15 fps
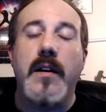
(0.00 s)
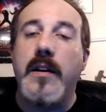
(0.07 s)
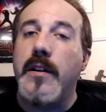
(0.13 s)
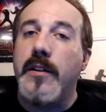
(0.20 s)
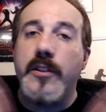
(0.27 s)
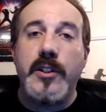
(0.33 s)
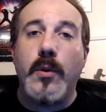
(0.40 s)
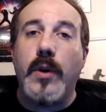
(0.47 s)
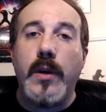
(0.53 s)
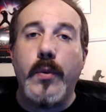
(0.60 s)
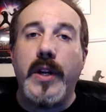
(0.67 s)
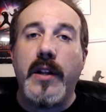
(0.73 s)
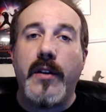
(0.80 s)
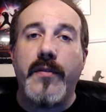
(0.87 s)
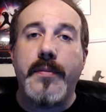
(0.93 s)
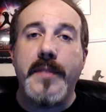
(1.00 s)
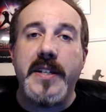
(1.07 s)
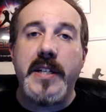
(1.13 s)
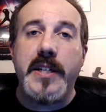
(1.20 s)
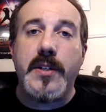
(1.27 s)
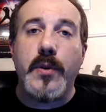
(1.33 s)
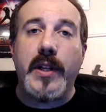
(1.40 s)
So what did we learn from this
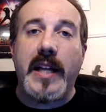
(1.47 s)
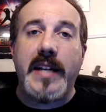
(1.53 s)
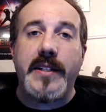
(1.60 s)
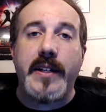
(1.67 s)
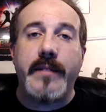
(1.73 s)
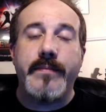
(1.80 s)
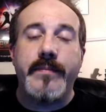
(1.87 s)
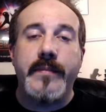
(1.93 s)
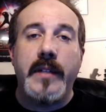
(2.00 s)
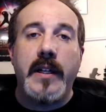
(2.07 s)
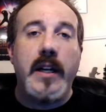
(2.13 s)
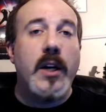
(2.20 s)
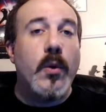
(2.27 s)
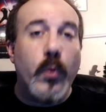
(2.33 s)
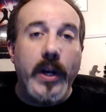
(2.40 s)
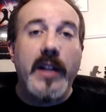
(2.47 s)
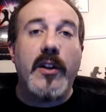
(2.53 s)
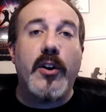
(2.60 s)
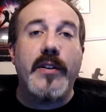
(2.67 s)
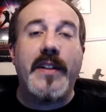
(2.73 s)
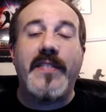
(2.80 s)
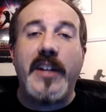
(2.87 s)
history lesson? we learn
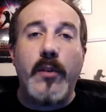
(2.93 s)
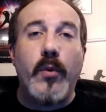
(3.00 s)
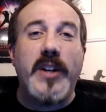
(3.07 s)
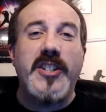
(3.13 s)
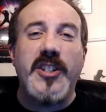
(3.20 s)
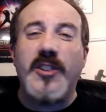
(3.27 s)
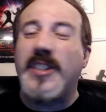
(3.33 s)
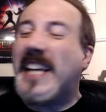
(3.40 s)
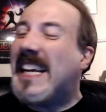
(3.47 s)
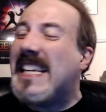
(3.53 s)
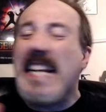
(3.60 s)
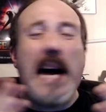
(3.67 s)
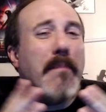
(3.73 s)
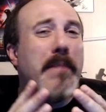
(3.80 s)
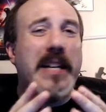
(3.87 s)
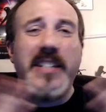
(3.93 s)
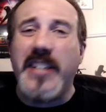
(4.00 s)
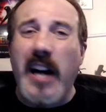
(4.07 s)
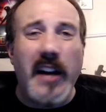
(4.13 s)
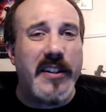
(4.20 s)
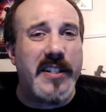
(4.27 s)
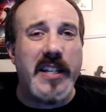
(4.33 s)
that the original cannot be
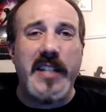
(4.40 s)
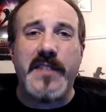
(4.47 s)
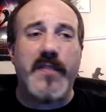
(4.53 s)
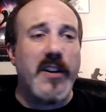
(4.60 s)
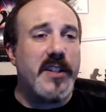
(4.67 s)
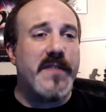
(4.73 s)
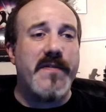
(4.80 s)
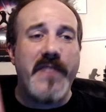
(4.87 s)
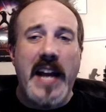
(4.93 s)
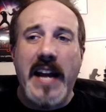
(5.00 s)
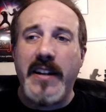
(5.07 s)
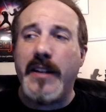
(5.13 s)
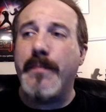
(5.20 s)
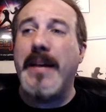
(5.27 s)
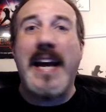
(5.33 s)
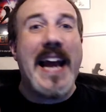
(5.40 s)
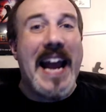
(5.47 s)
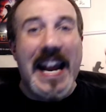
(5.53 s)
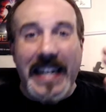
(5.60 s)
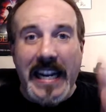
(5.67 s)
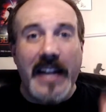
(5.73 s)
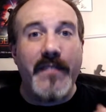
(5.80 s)
touched as far as fandom and
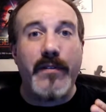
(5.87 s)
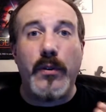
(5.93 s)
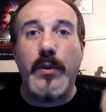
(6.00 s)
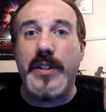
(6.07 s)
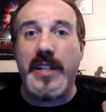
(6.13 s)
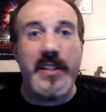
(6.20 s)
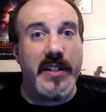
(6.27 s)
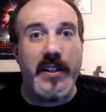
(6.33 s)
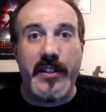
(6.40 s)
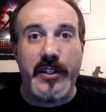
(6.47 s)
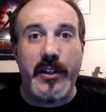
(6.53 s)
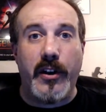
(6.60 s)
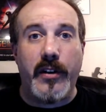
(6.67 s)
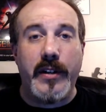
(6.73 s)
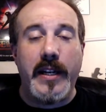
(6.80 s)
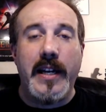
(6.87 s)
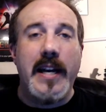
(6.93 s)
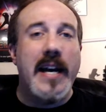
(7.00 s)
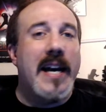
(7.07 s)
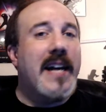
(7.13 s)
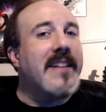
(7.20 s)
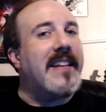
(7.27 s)
influence is concerned.
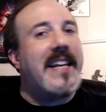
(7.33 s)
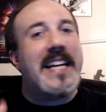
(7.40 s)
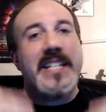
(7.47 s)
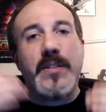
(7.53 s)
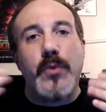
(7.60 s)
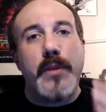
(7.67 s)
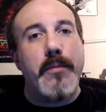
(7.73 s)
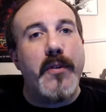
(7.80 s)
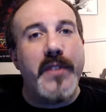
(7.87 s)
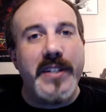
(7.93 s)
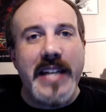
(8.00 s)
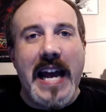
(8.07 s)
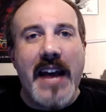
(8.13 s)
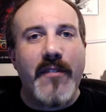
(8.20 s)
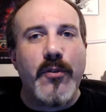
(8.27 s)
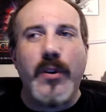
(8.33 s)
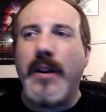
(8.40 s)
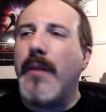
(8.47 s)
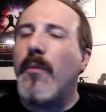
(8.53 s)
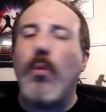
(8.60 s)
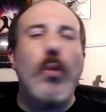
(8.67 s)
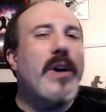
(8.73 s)
The next three movies after it
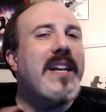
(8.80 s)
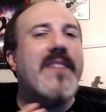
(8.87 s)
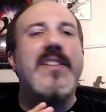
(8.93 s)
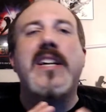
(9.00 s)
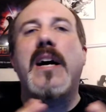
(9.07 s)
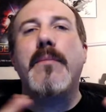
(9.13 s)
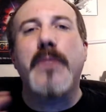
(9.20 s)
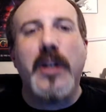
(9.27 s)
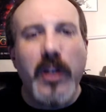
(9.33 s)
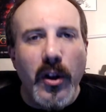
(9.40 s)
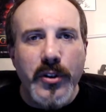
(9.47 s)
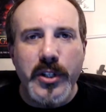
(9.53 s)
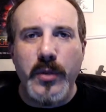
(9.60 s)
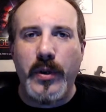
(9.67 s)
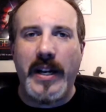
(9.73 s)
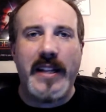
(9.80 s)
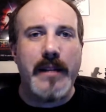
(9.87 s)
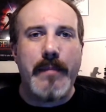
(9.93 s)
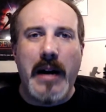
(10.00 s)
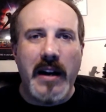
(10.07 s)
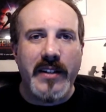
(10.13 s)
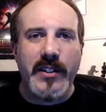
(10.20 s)
wouldn't even come close to it at the
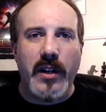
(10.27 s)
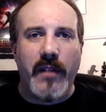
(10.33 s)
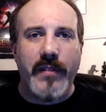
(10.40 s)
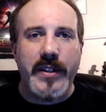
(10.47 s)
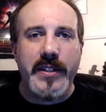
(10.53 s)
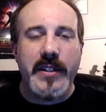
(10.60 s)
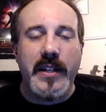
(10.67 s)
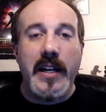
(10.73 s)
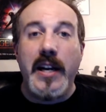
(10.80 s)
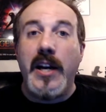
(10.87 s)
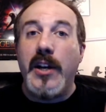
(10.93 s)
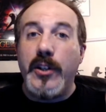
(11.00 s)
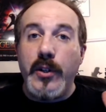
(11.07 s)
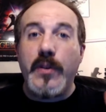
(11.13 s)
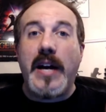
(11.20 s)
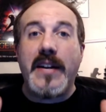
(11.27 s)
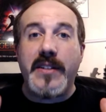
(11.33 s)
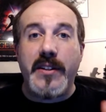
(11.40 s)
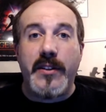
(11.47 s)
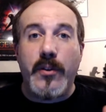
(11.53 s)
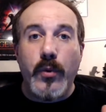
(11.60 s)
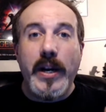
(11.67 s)
box office.
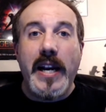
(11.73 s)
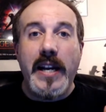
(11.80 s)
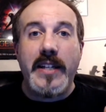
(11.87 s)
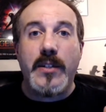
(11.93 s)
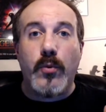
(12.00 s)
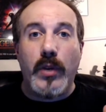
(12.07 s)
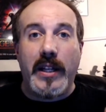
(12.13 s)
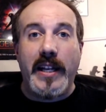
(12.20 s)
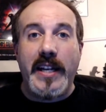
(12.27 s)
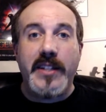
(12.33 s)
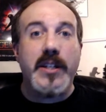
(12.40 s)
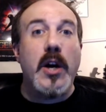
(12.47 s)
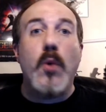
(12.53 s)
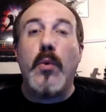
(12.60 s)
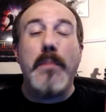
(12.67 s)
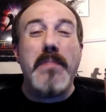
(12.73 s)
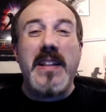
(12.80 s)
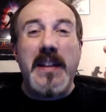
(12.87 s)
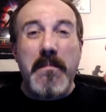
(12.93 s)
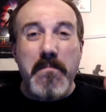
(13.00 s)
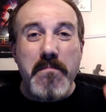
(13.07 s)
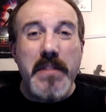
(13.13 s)
2003's release would be the
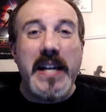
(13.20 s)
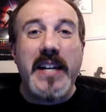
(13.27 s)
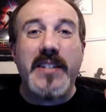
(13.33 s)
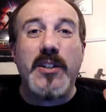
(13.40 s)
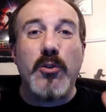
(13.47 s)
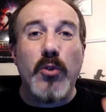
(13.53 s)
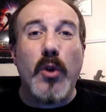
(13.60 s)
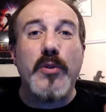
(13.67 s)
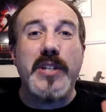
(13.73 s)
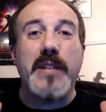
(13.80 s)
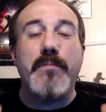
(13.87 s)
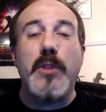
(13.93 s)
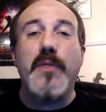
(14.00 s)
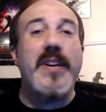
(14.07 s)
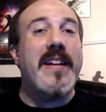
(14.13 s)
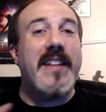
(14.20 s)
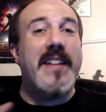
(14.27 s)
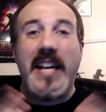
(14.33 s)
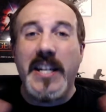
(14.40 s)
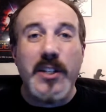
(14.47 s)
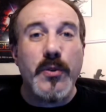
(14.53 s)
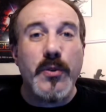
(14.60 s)
biggest grossing movie in the
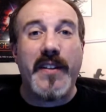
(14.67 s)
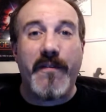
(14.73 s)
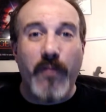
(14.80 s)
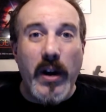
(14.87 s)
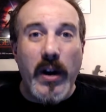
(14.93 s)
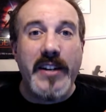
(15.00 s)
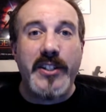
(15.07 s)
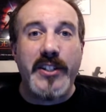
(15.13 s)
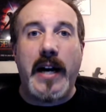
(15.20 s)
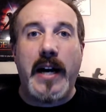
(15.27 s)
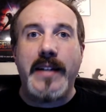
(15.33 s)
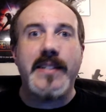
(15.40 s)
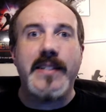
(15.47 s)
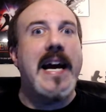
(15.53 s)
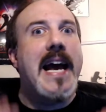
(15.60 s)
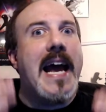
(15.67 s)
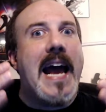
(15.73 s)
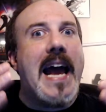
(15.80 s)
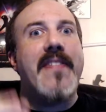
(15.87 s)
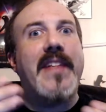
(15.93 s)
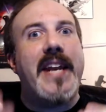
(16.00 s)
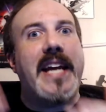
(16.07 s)
history of the franchise, and
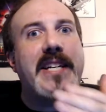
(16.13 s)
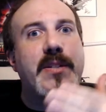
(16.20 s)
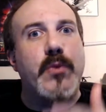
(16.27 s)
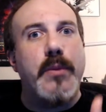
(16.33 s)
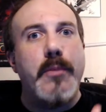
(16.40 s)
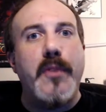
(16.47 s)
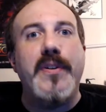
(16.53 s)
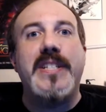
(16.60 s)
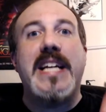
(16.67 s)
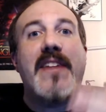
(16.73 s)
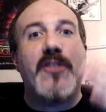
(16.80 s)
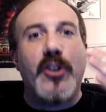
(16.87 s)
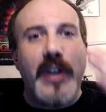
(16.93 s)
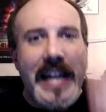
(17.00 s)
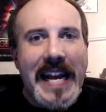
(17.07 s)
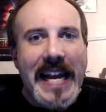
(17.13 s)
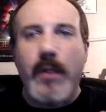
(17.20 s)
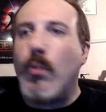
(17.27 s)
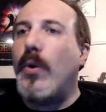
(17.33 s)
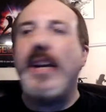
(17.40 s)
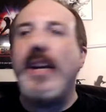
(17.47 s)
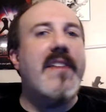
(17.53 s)
the next three movies after it
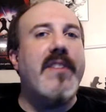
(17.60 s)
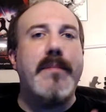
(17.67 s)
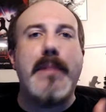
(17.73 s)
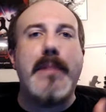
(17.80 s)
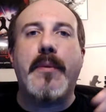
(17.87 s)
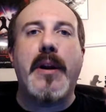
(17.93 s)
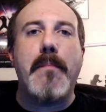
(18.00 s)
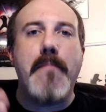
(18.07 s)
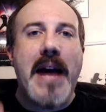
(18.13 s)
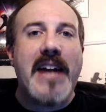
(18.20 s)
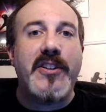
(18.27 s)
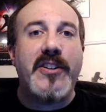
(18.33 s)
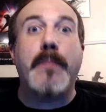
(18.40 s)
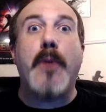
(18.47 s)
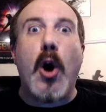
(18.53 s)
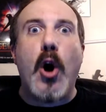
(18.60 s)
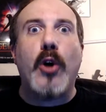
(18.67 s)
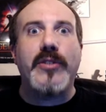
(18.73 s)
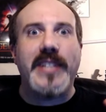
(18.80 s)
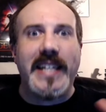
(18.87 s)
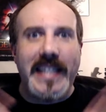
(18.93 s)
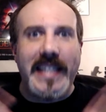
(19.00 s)
wouldn't even be able to match up
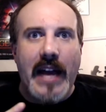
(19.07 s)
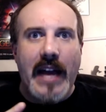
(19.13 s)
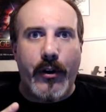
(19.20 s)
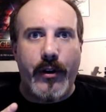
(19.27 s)
altogether.